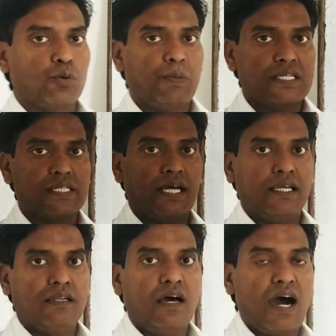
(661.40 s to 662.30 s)

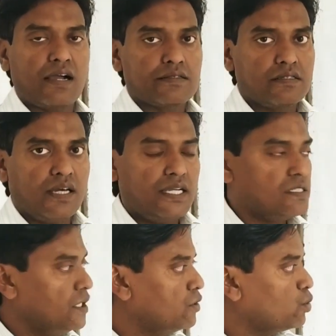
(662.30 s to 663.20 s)
ion oxidize
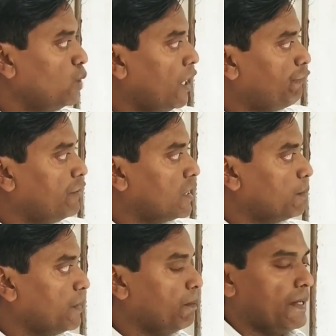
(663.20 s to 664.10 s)
into Fe
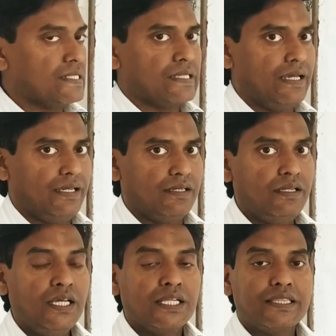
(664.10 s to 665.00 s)
triple plus
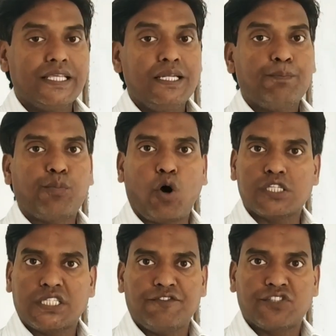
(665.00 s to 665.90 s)
ion, then
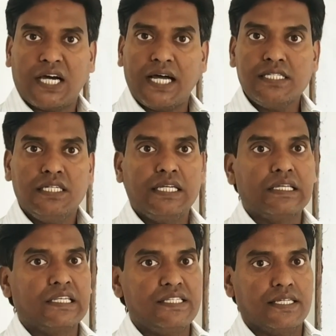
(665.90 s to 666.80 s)
positive charge
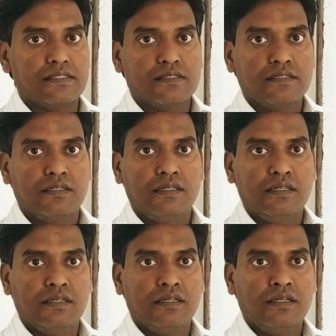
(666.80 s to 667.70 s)
increases.
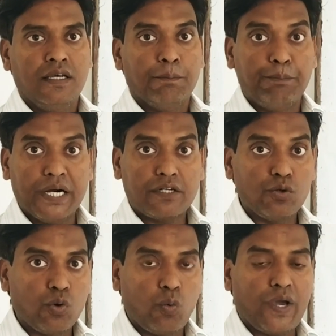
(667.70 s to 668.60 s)
But you
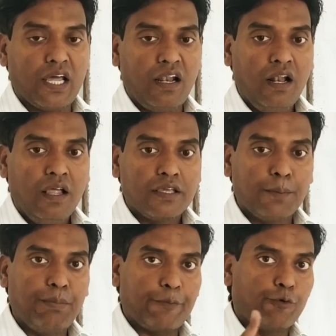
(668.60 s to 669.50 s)
know well that
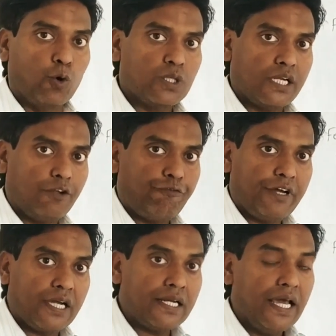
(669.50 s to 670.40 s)
before the
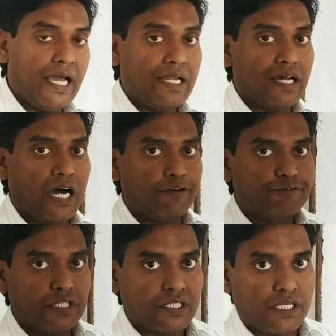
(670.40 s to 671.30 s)
defect and after
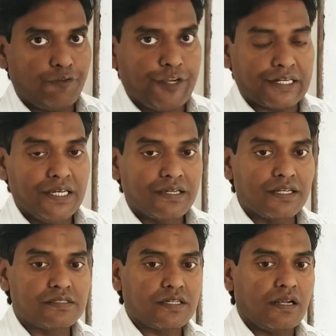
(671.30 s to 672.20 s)
the defect,
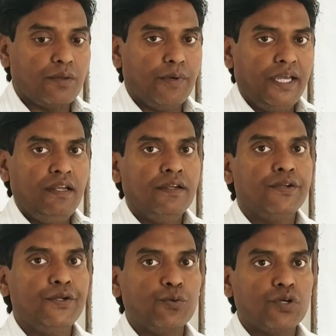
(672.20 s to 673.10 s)
crystal remain neutral.